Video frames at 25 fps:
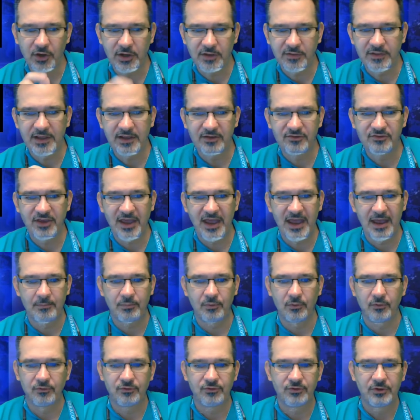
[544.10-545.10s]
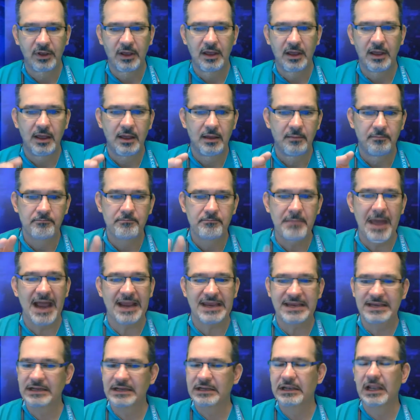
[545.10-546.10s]
at the examples,
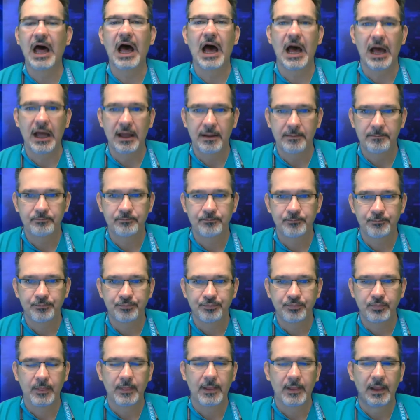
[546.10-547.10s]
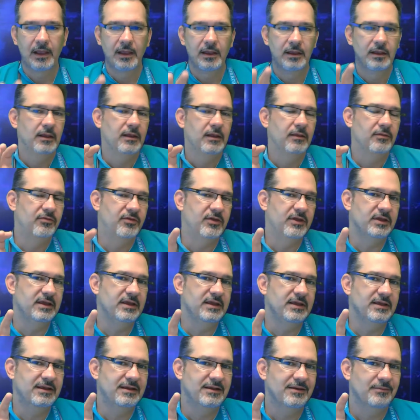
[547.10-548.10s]
macula.
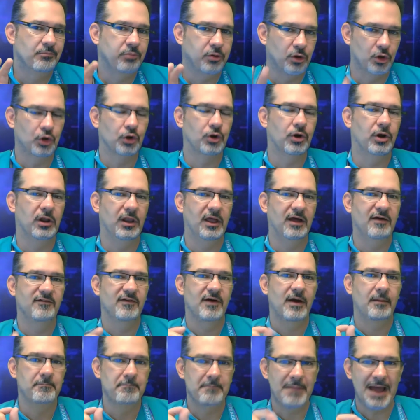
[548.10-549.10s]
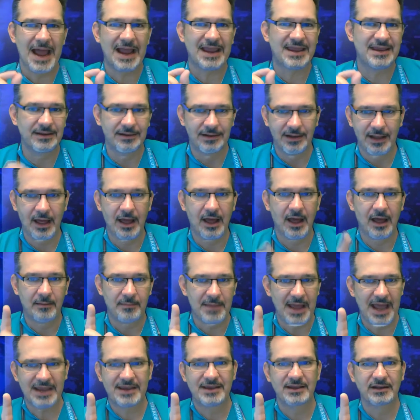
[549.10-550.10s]
The plural of
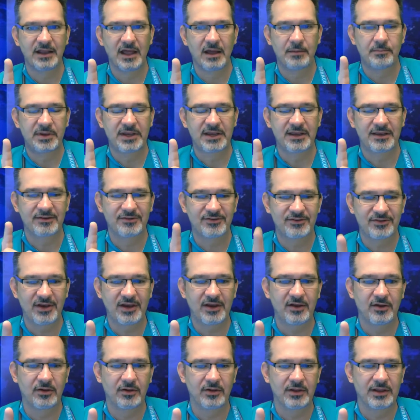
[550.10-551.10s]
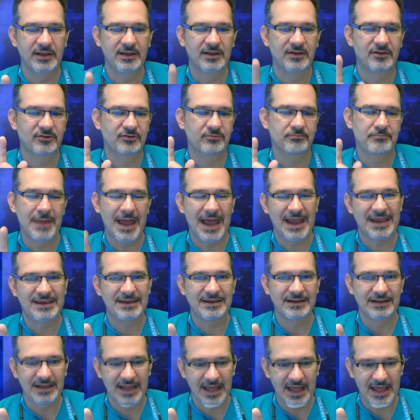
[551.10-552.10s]
macula being single, is
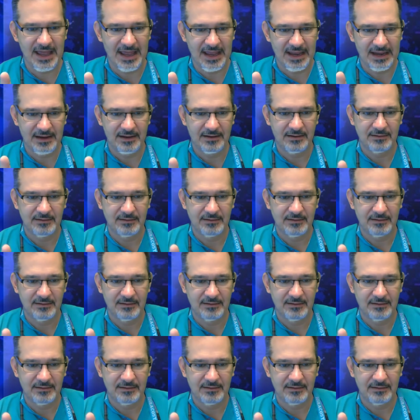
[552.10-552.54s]
maculae,